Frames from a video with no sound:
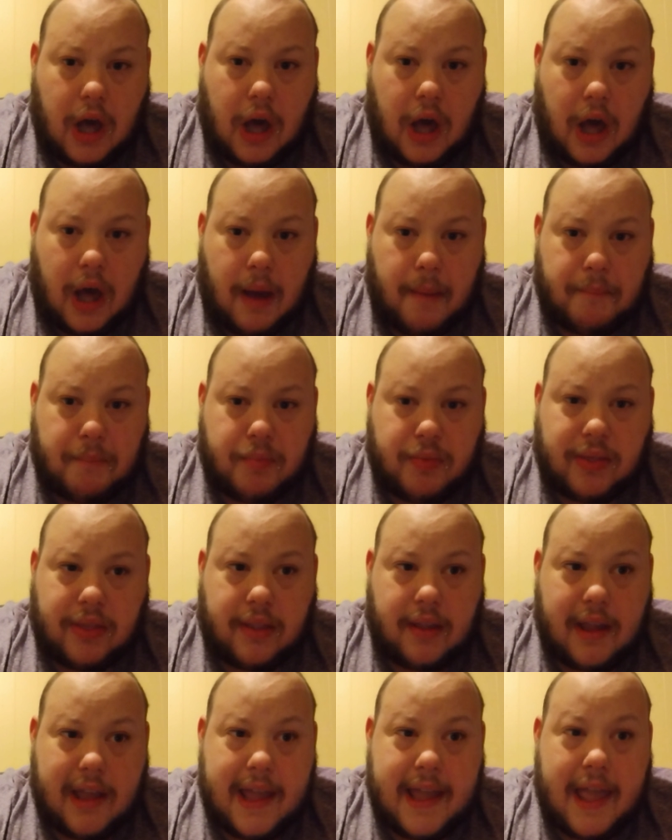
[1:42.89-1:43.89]
Um,
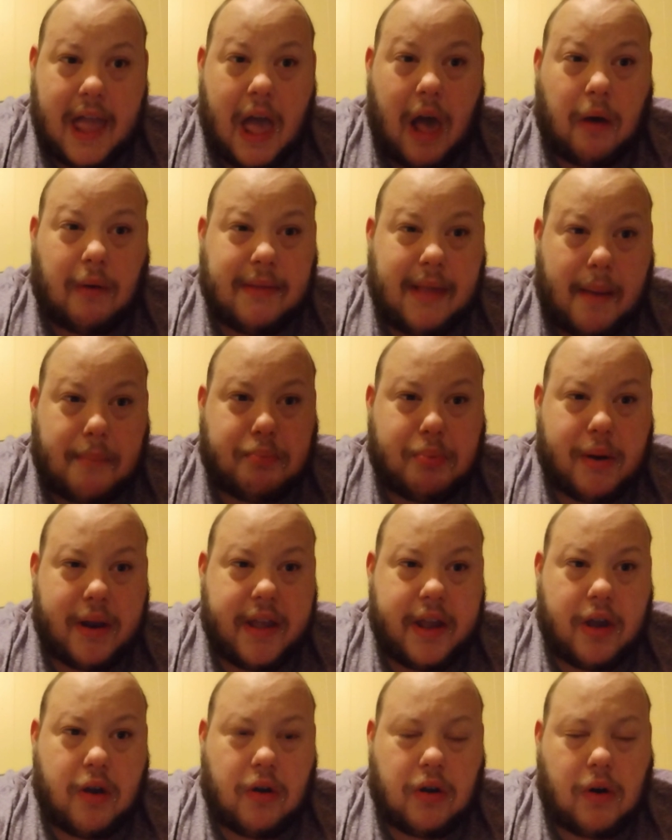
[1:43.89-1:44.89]
it held up
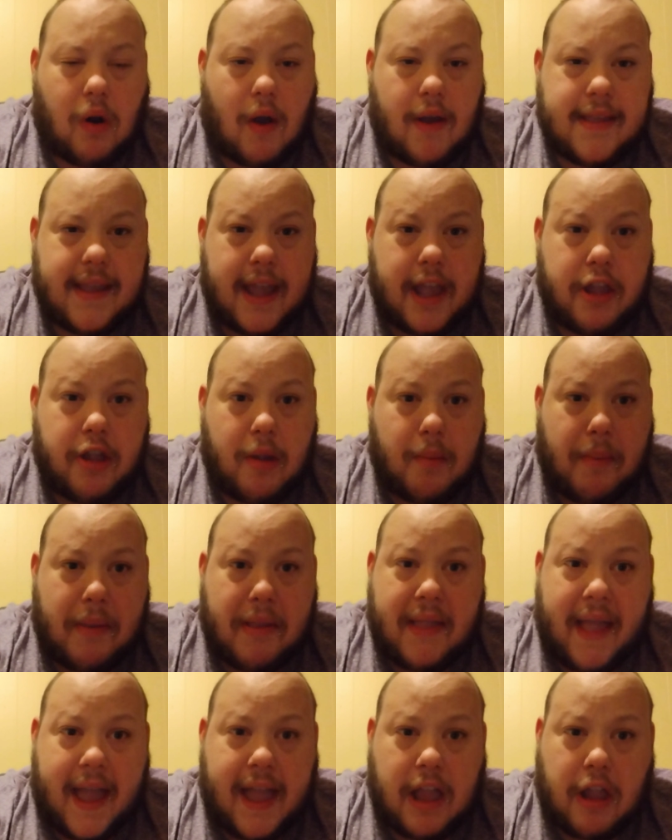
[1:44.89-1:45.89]
pretty good on Egypt
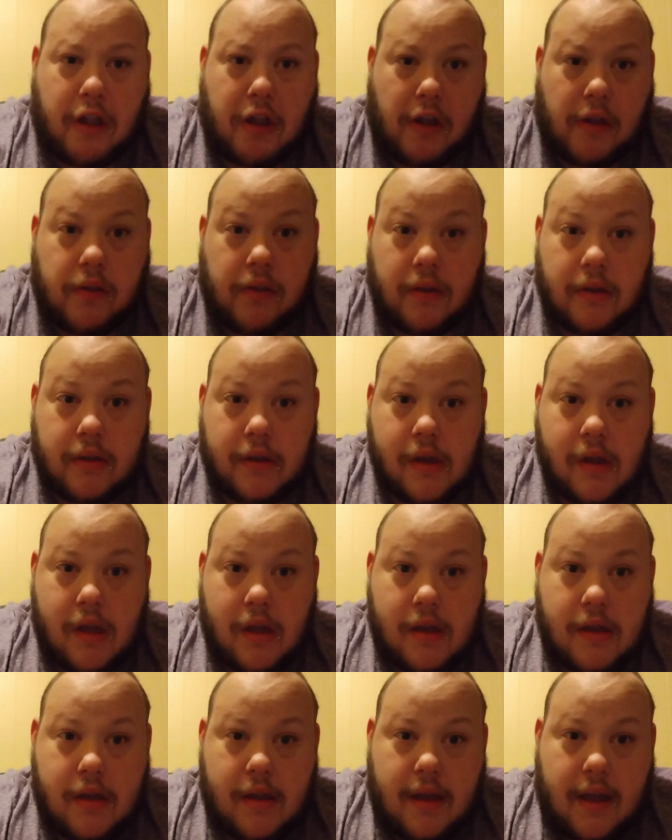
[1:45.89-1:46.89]
Station.
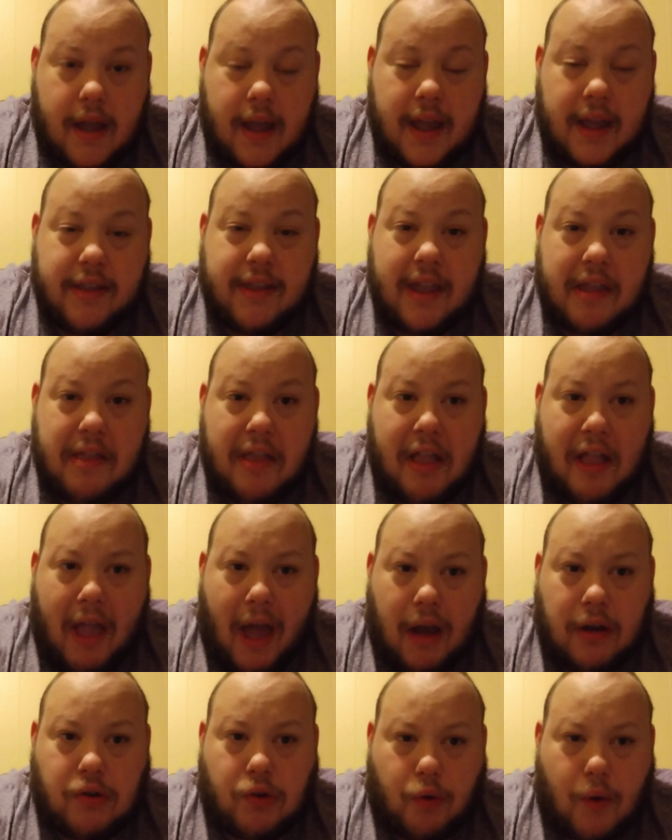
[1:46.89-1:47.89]
It didn't
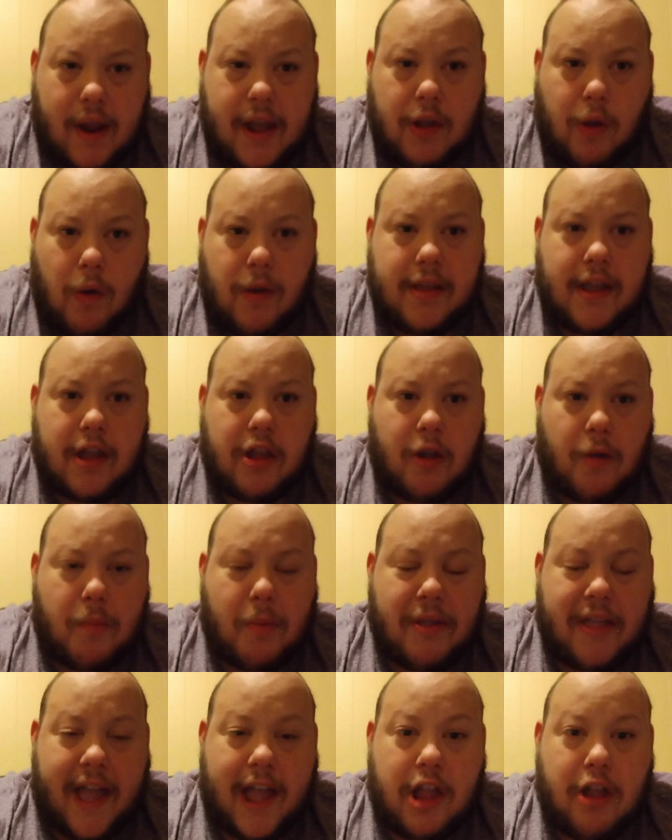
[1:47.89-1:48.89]
sound great on
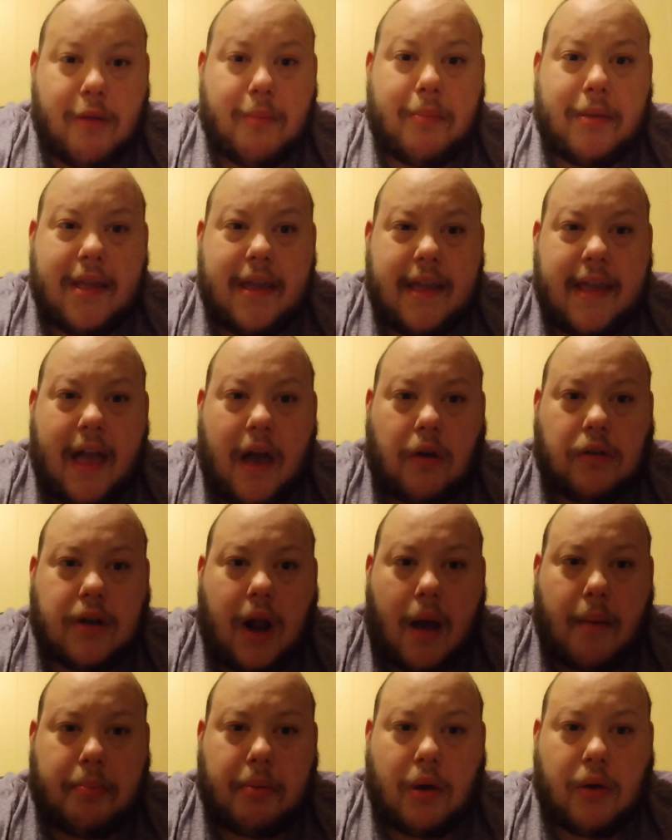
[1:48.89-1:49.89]
Egypt Station, but it
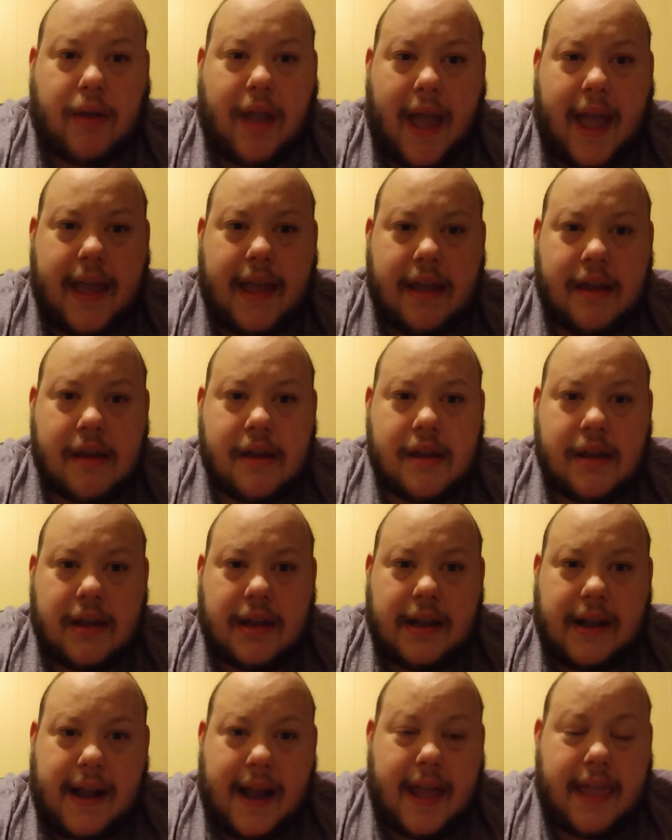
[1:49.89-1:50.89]
held up okay.
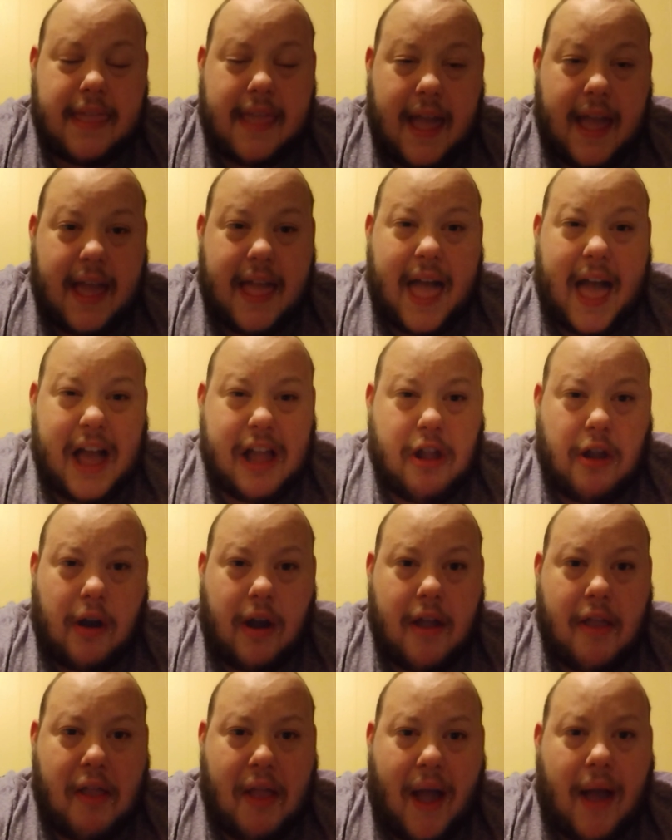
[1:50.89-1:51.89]
And it
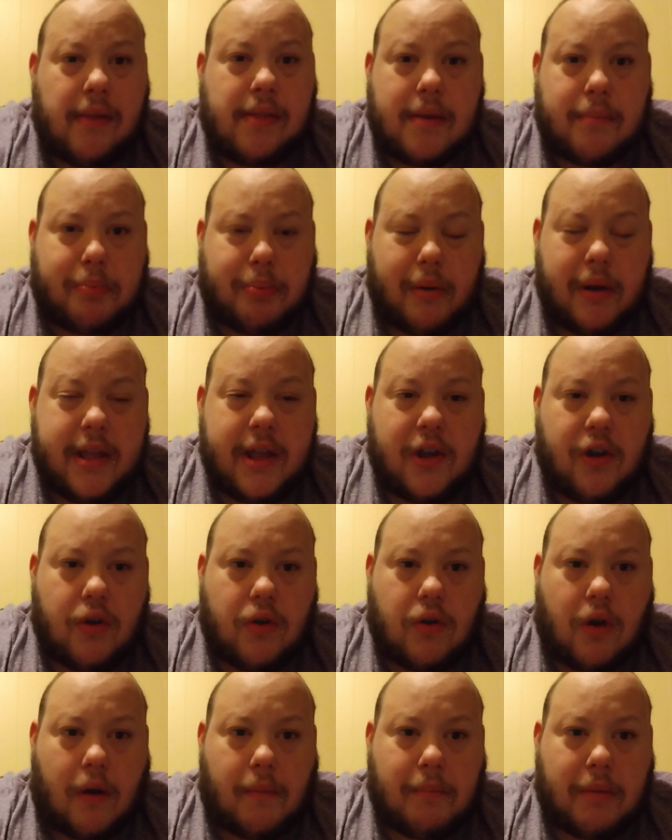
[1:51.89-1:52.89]
actually sounded pretty
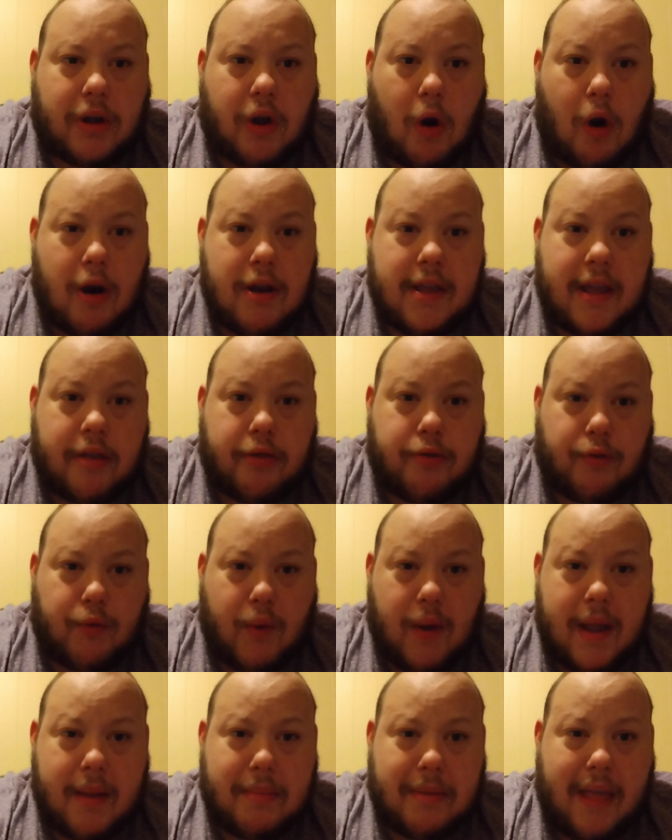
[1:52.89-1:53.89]
good on McCartney
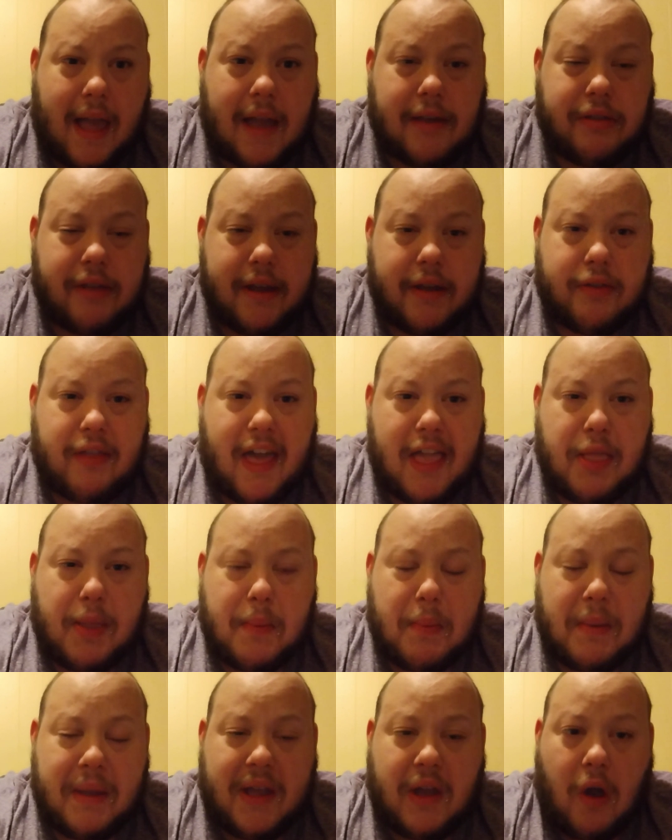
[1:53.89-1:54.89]
3, but I think
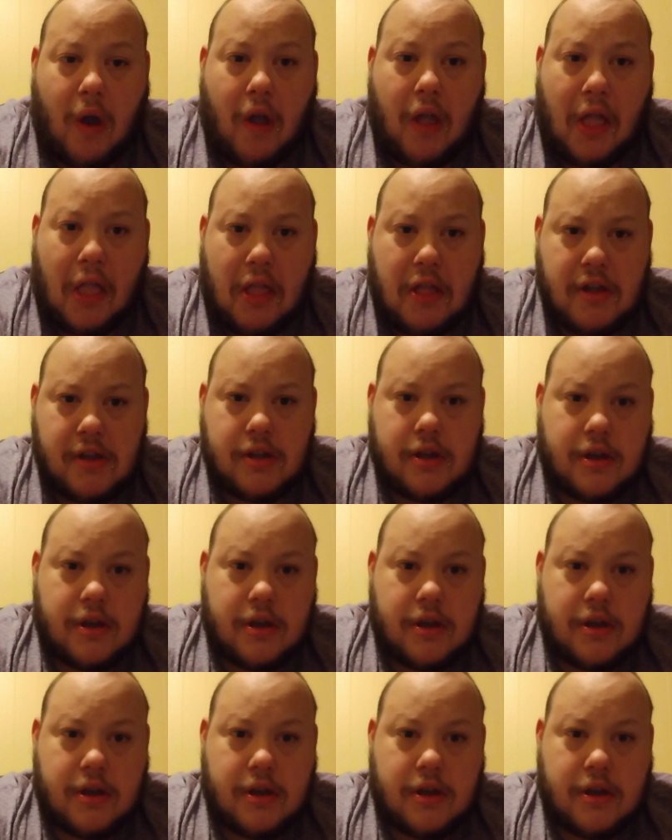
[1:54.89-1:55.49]
that's because